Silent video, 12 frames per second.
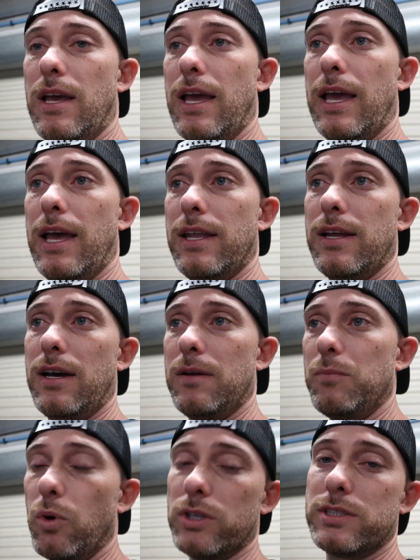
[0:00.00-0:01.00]

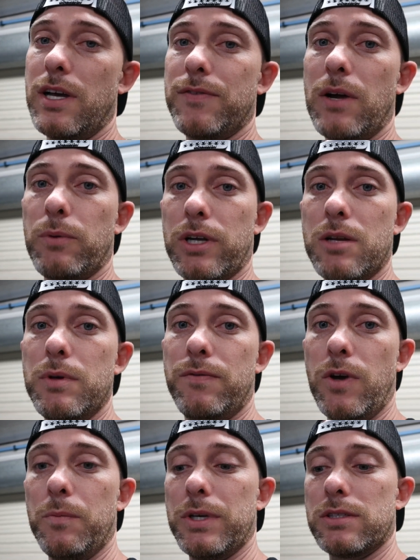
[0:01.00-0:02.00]
and more stuff that we're gonna be
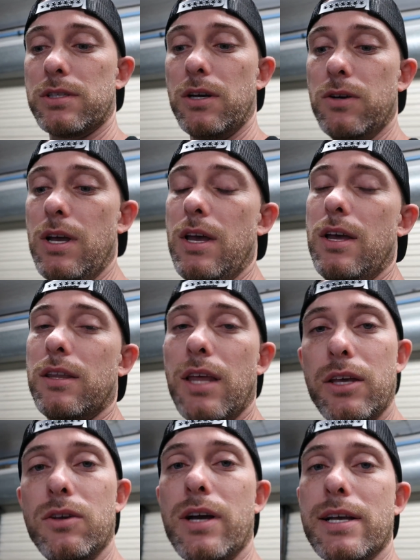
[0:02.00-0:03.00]
filming. So
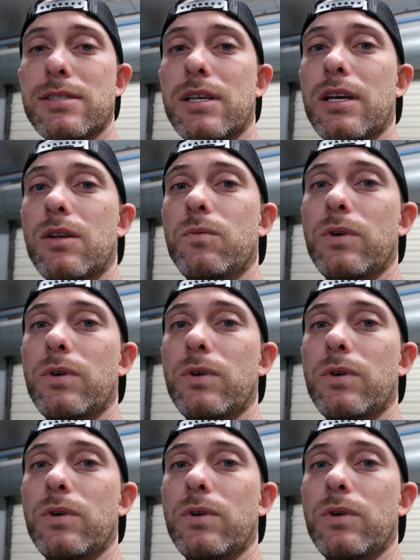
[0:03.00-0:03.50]
thank you guys again.